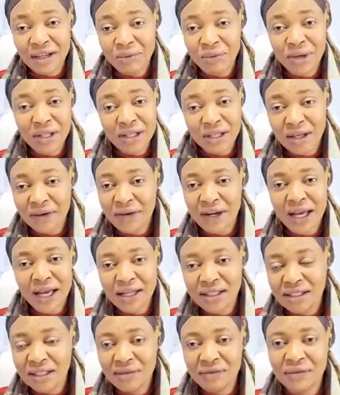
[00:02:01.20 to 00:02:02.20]
the way they
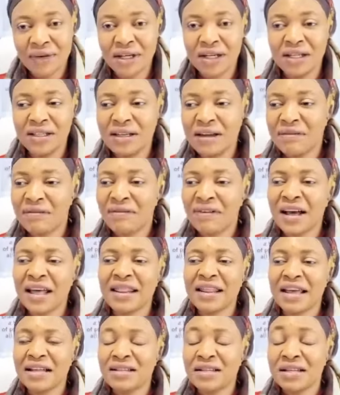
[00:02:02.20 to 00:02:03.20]
react differently. The
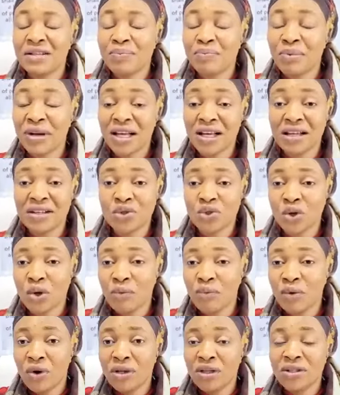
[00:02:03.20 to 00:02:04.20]
fact that
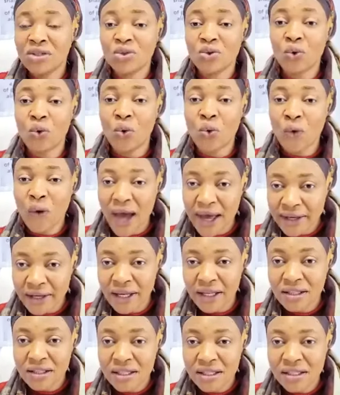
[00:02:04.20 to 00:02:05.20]
someone is
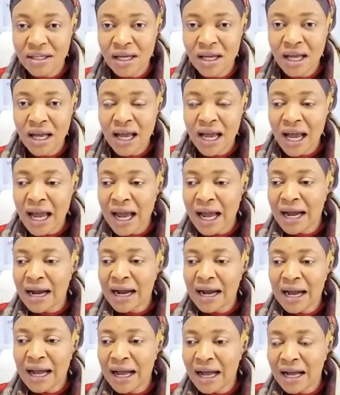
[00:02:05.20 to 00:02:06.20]
quiet
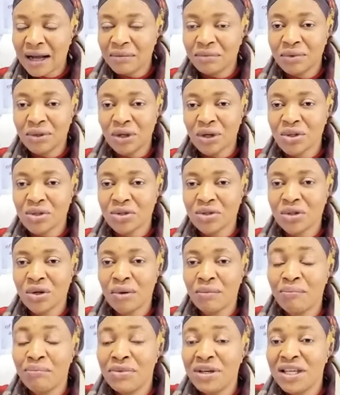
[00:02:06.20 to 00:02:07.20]
and calm does
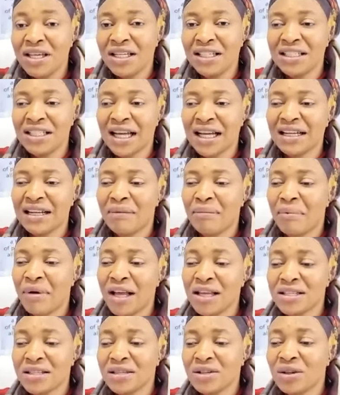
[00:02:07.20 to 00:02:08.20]
not mean that the
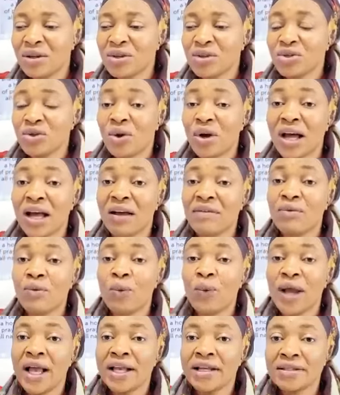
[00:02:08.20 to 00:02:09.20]
person does not have
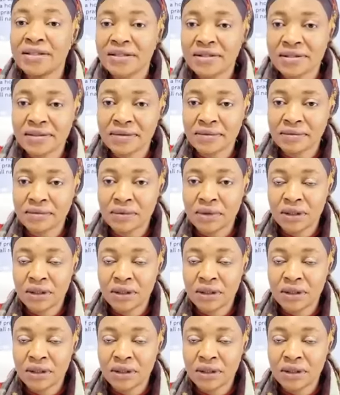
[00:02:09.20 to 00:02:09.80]
words.